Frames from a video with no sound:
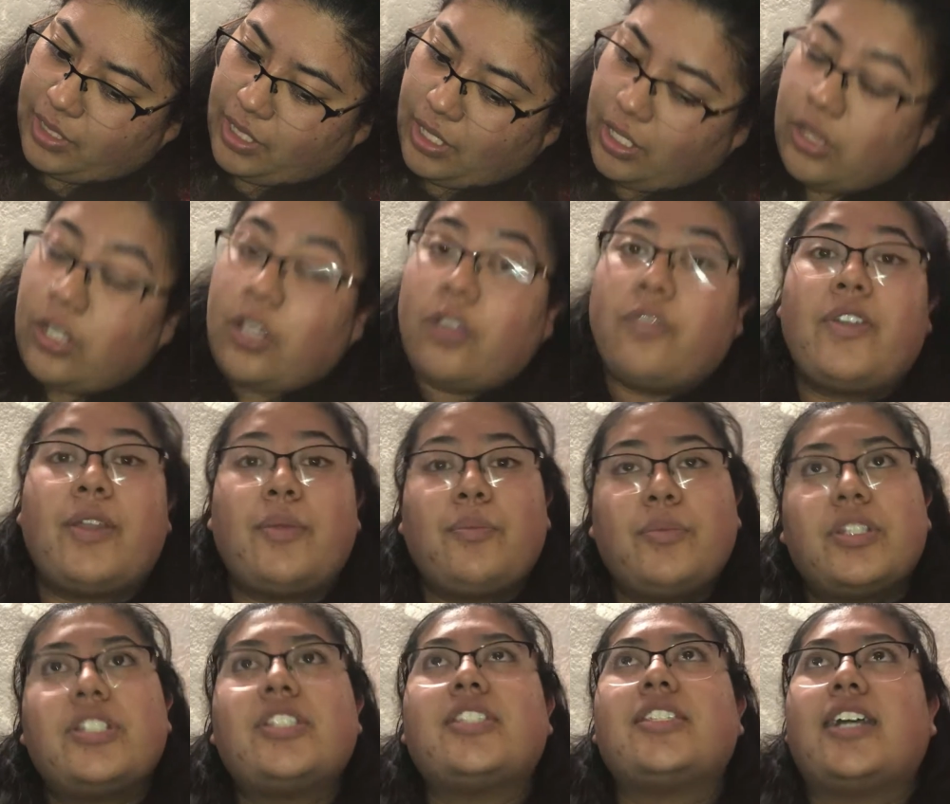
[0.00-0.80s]

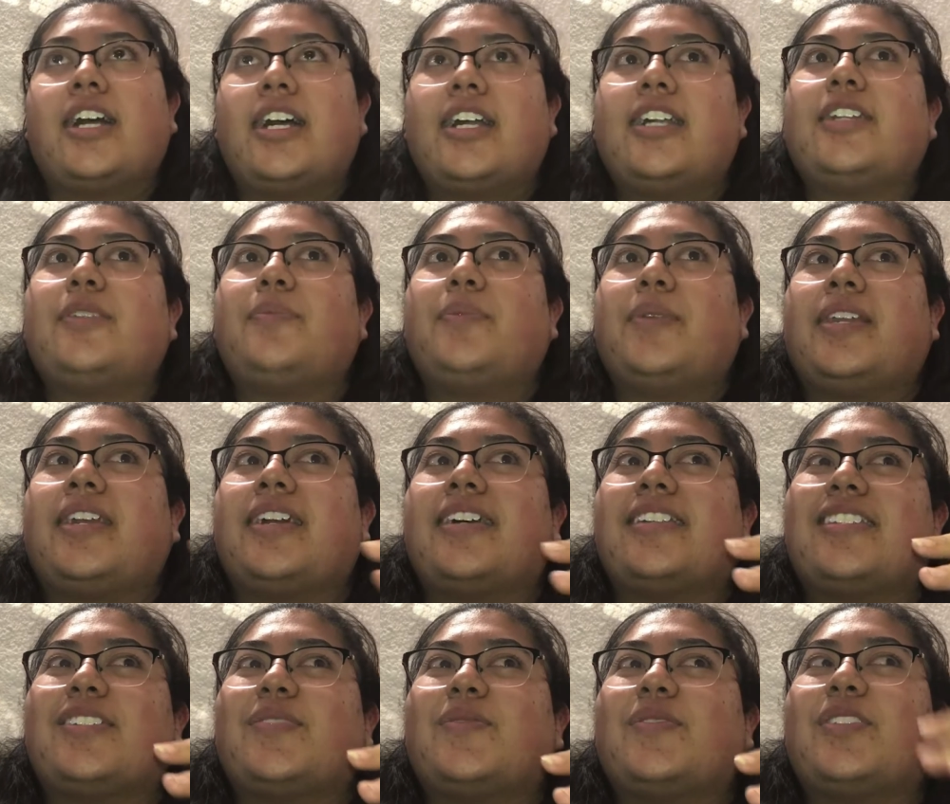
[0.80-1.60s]
November sucked
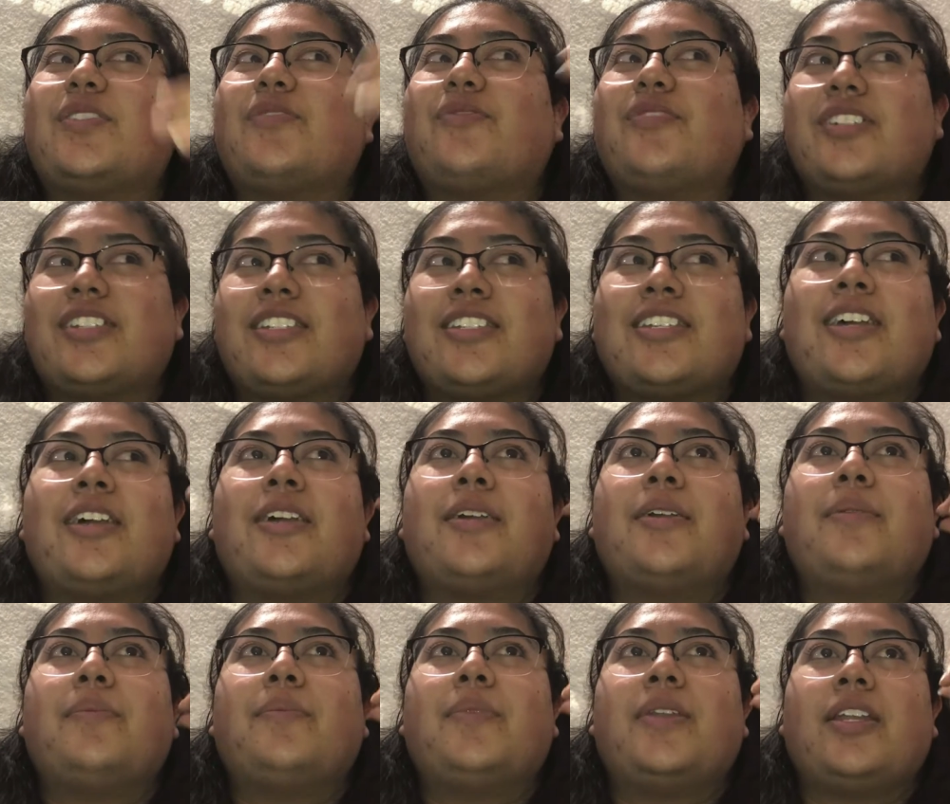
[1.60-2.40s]
because it was the first
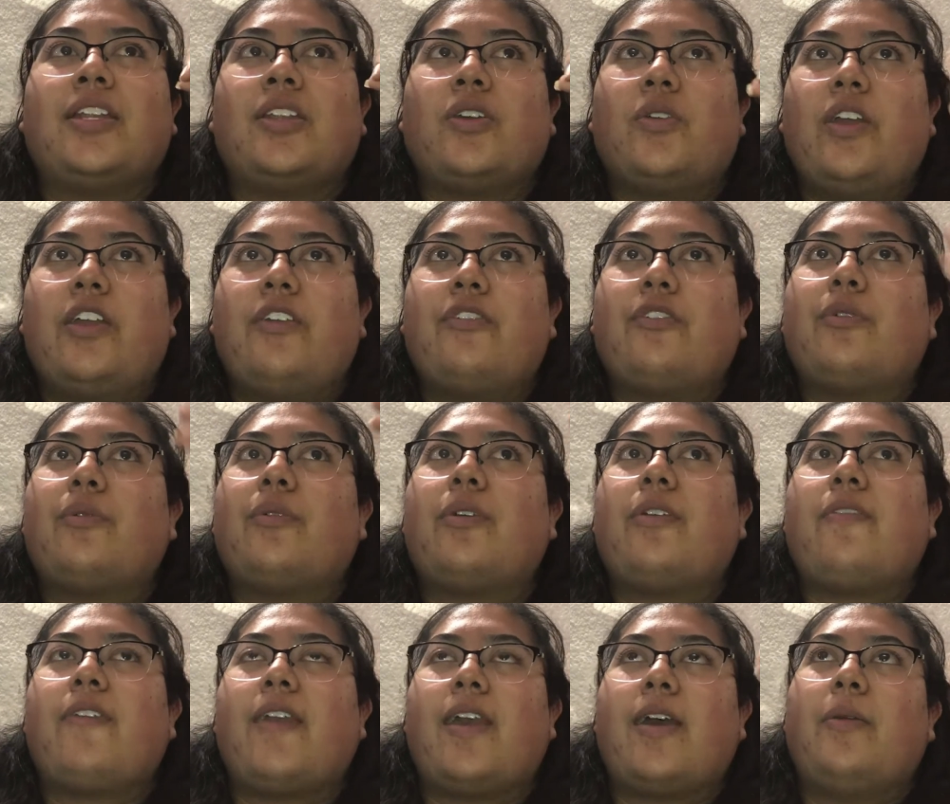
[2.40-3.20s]
time being away from
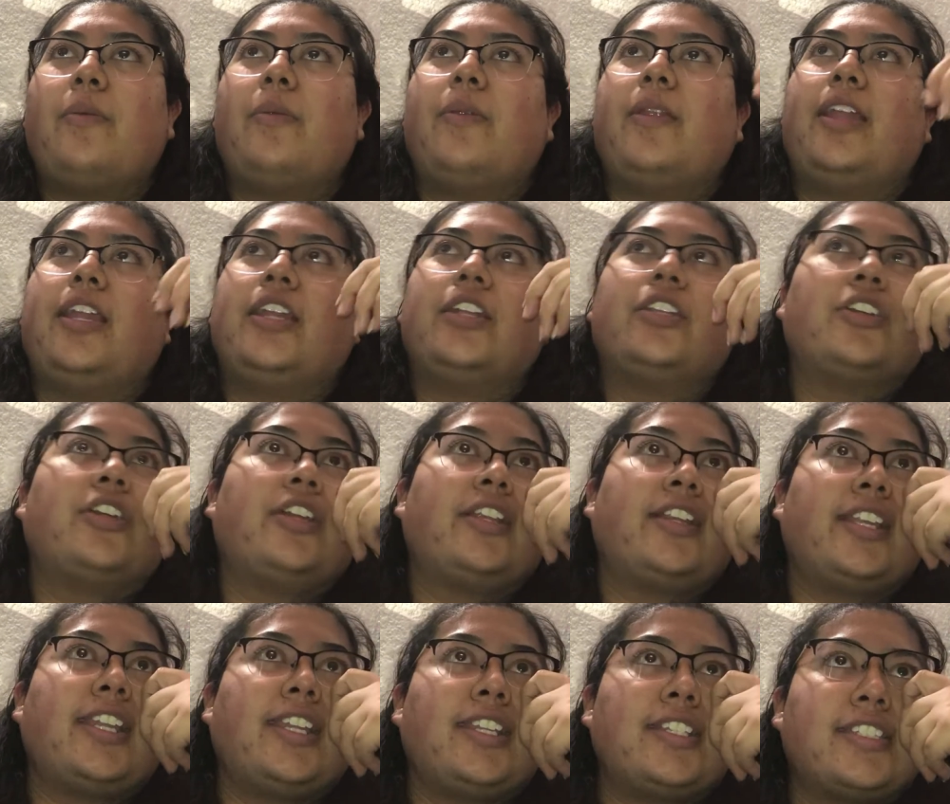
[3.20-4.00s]
my family
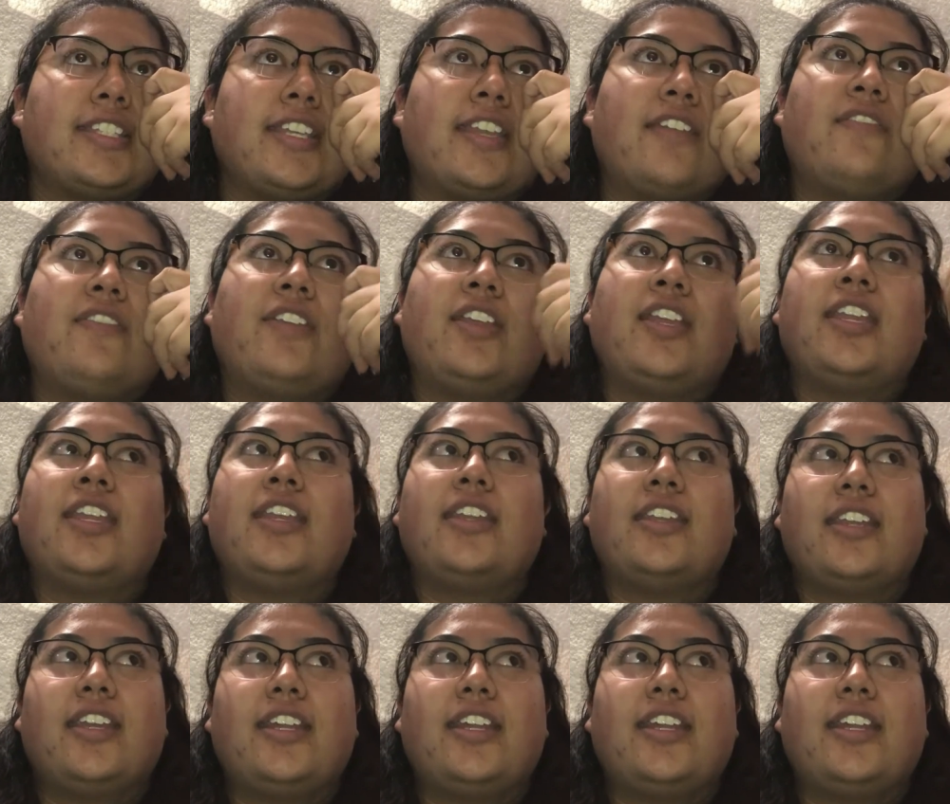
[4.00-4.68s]
during Thanksgiving.